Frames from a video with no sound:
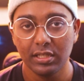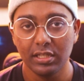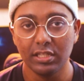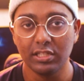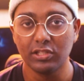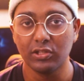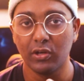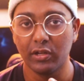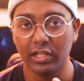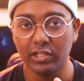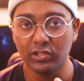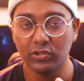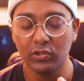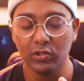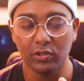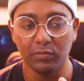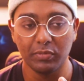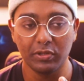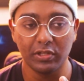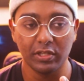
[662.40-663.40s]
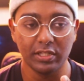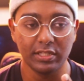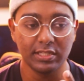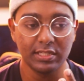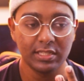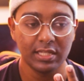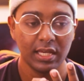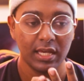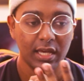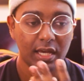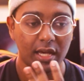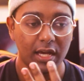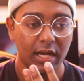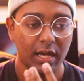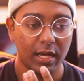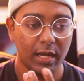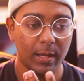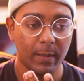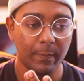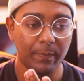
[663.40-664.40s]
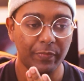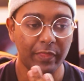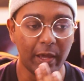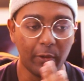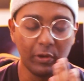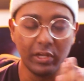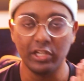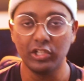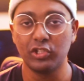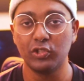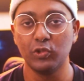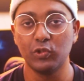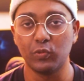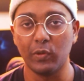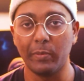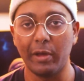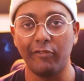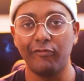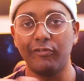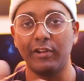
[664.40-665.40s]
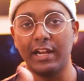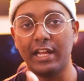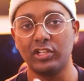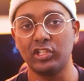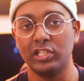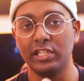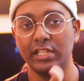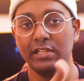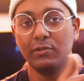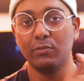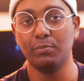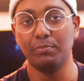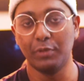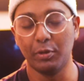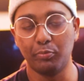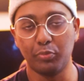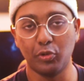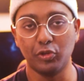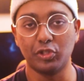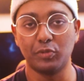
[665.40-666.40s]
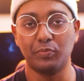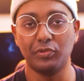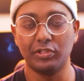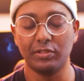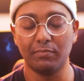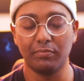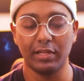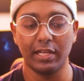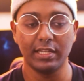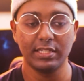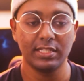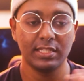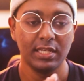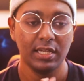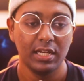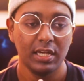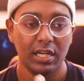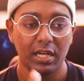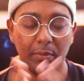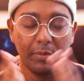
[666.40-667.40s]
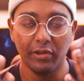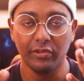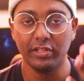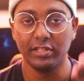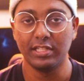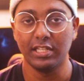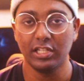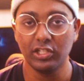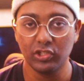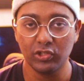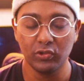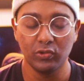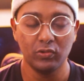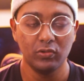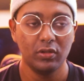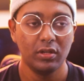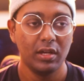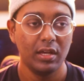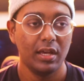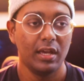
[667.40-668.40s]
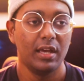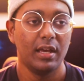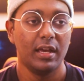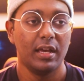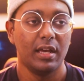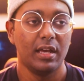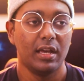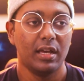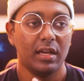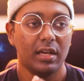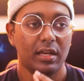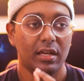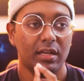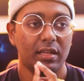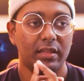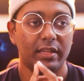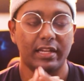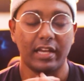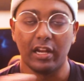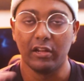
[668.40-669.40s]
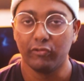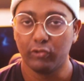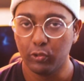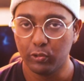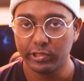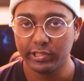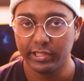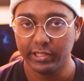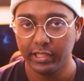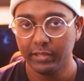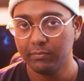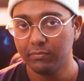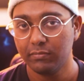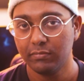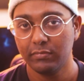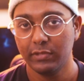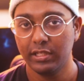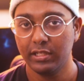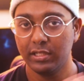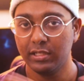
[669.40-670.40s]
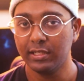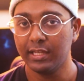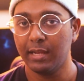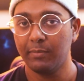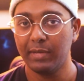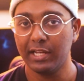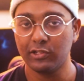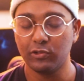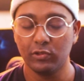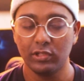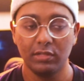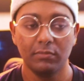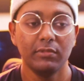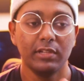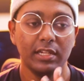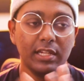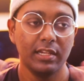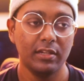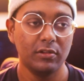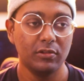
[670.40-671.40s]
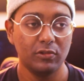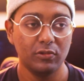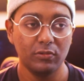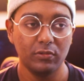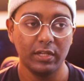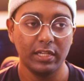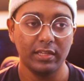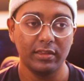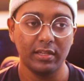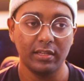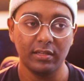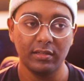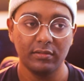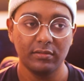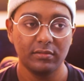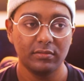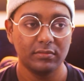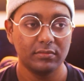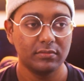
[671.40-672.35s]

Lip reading: is not as good, because there were issues when my friend actually approached Prism Plus about this issue. They kind of ghosted him. They didn't get back to him. They didn't do anything,